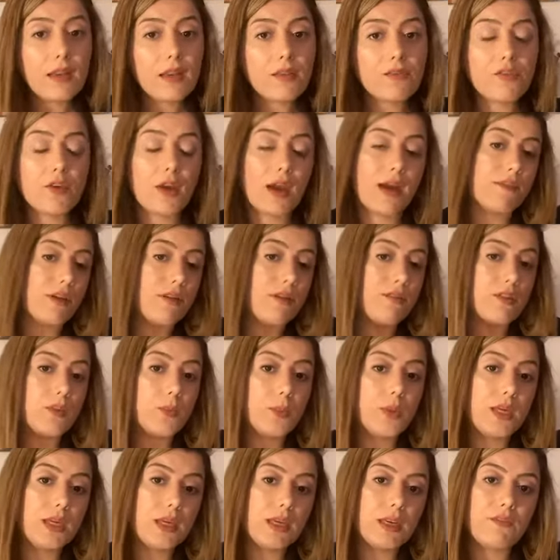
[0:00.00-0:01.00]
if you have ever
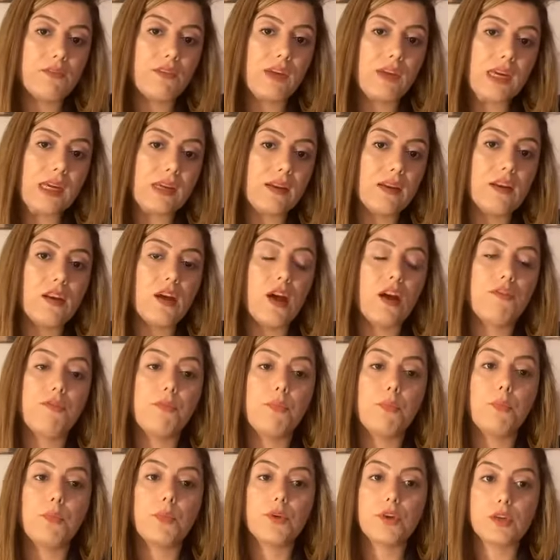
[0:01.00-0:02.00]
been convicted of
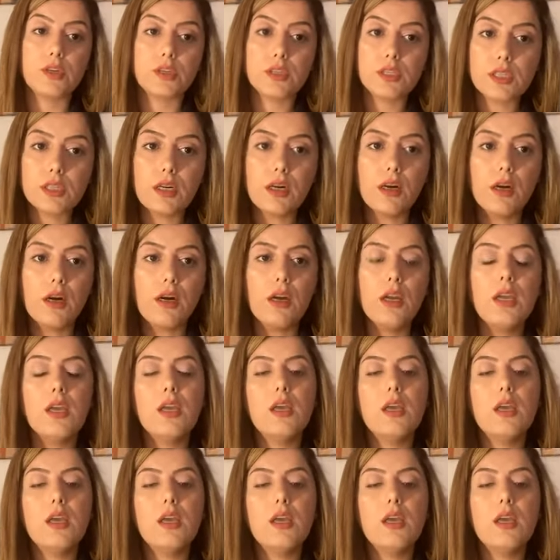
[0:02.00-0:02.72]
murder,